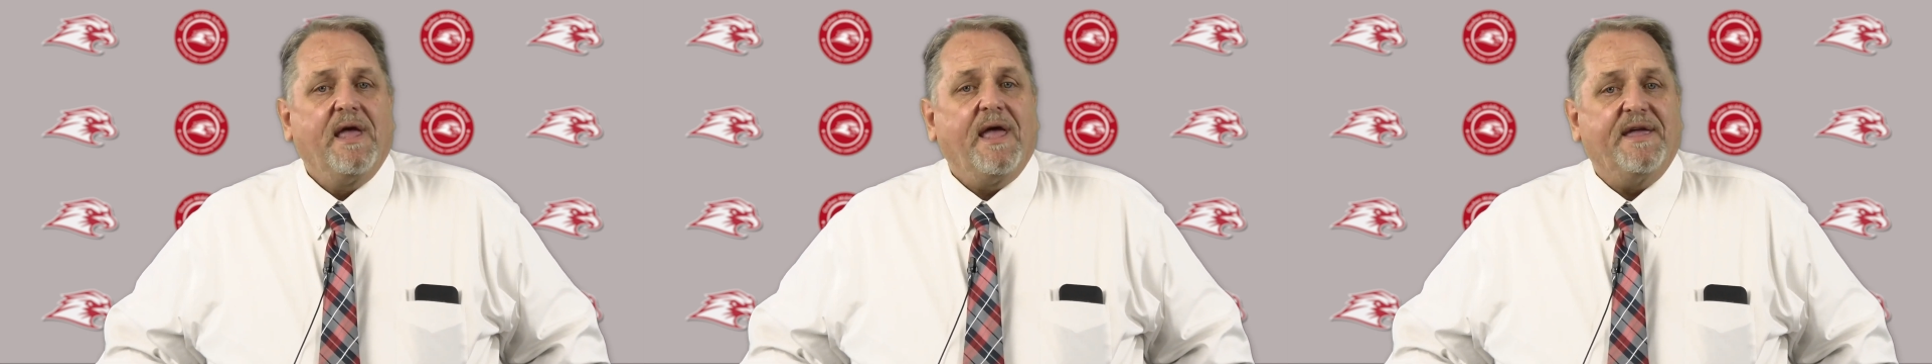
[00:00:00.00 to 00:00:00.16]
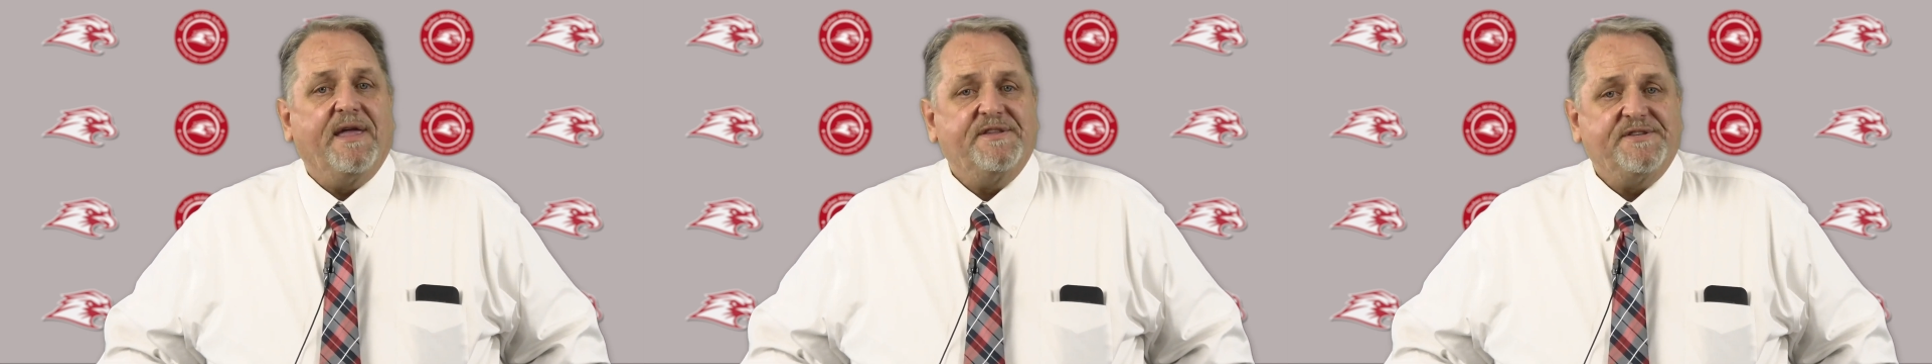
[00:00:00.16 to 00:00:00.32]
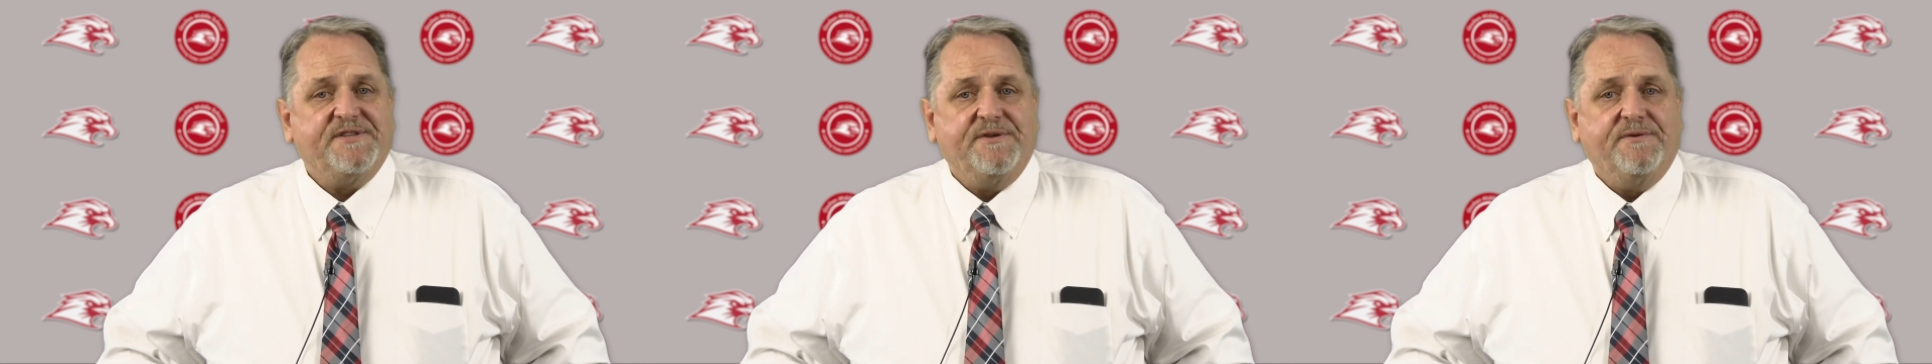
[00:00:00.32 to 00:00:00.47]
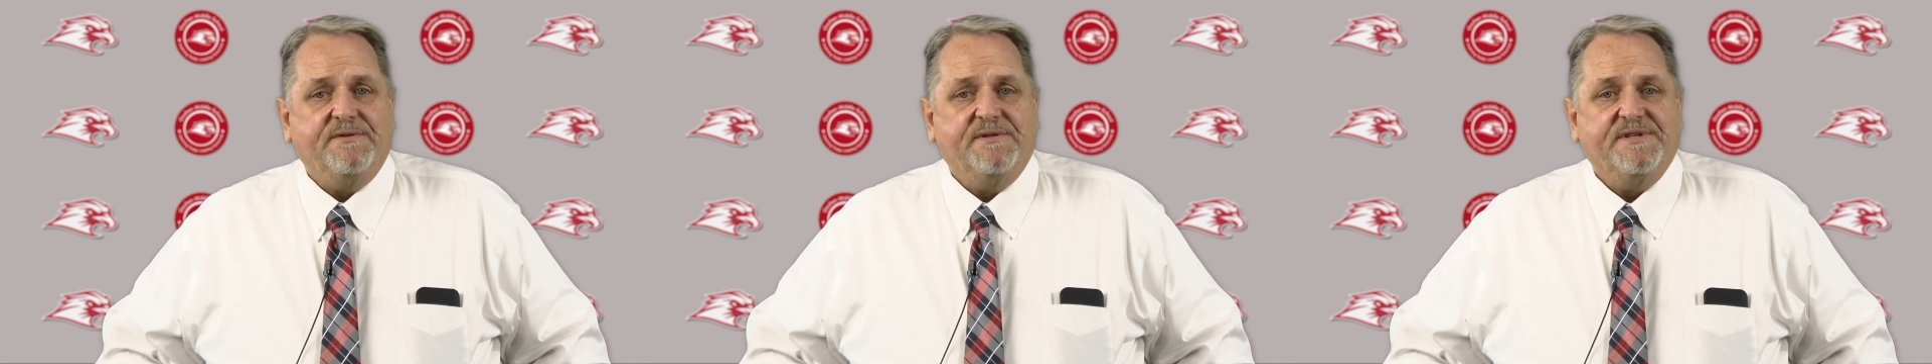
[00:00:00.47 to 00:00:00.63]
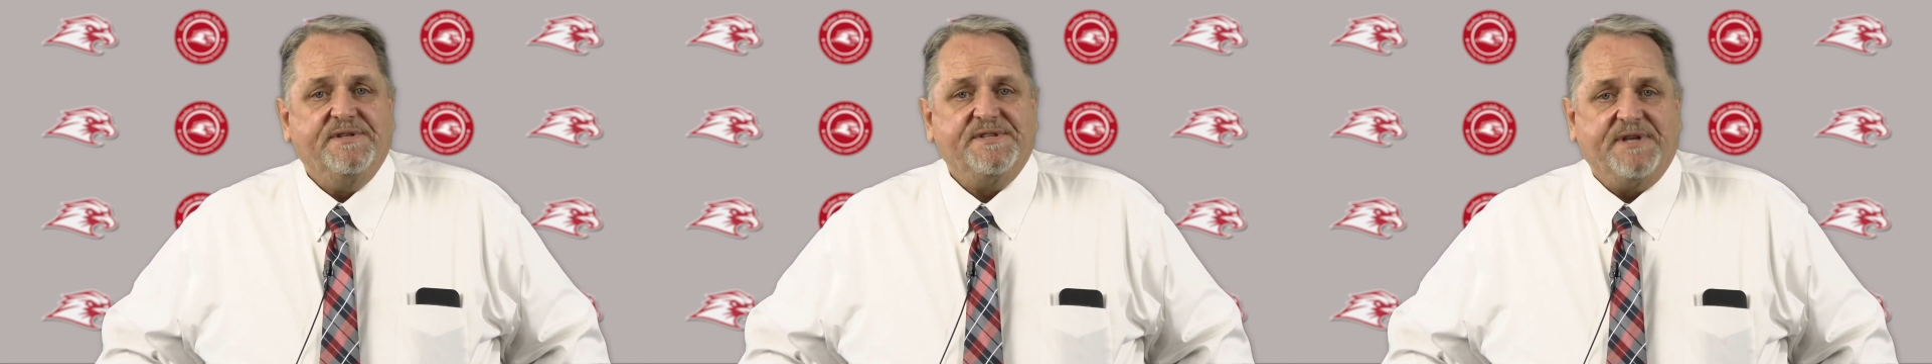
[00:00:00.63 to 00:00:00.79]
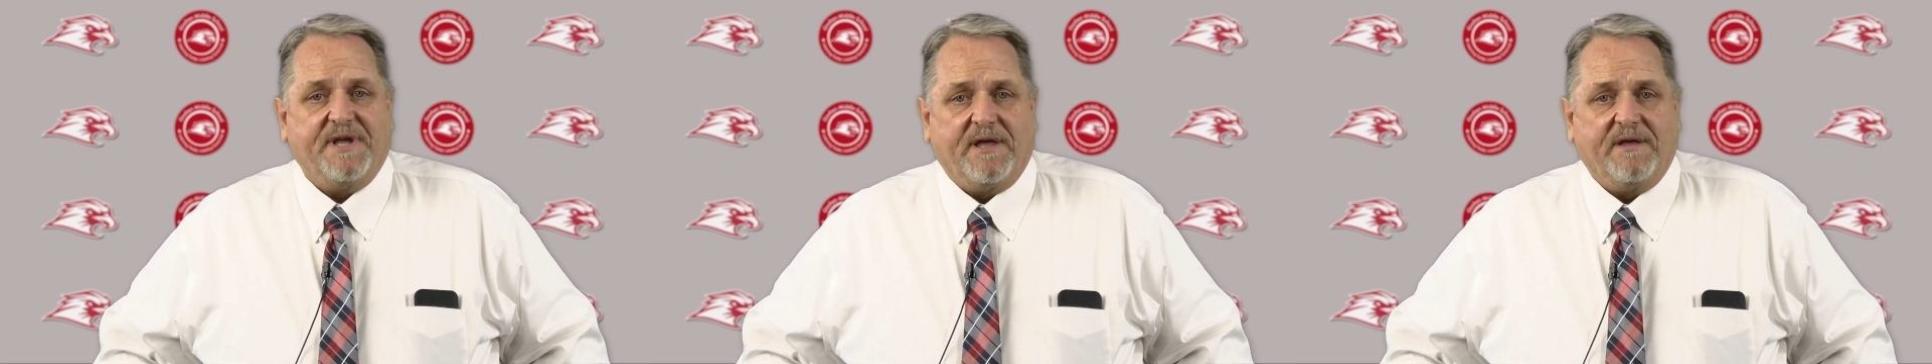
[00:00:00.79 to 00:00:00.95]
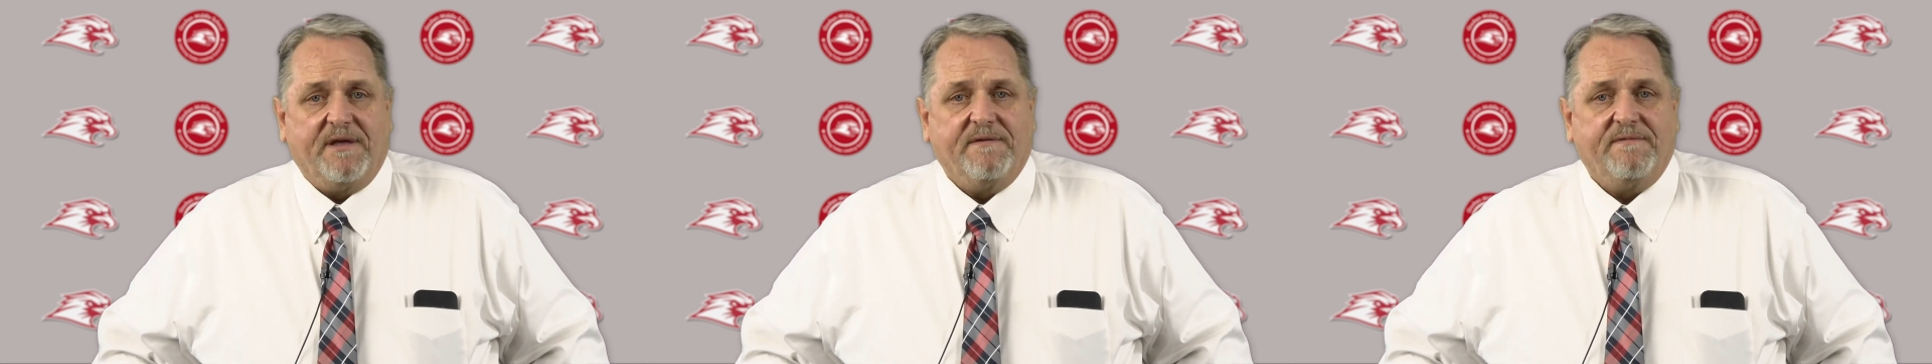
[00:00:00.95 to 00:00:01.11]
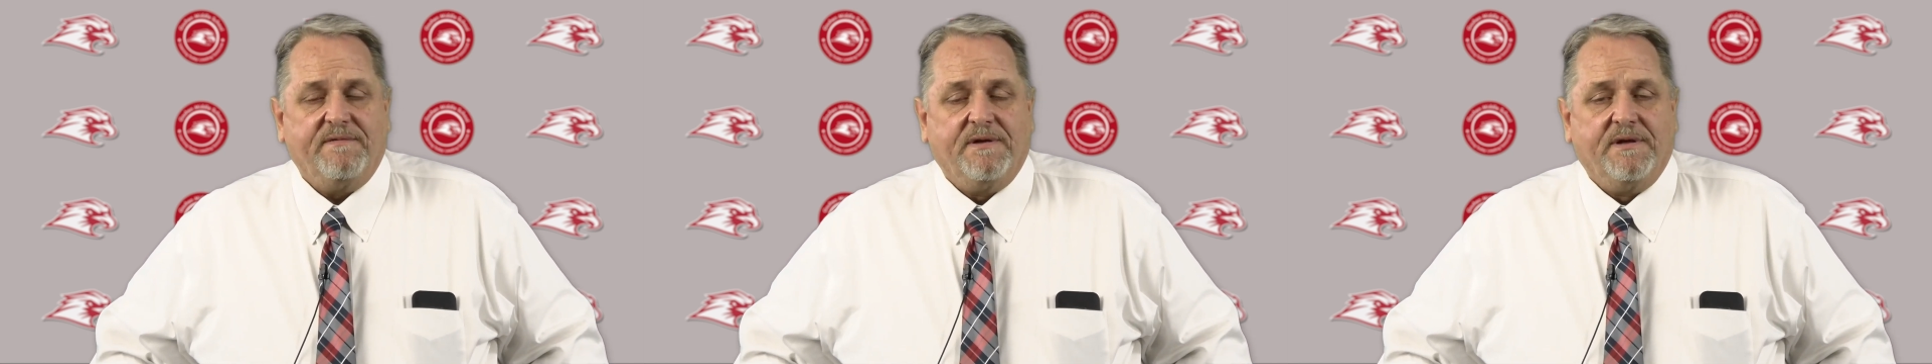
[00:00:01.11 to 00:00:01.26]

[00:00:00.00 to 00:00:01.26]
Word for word: and students safe.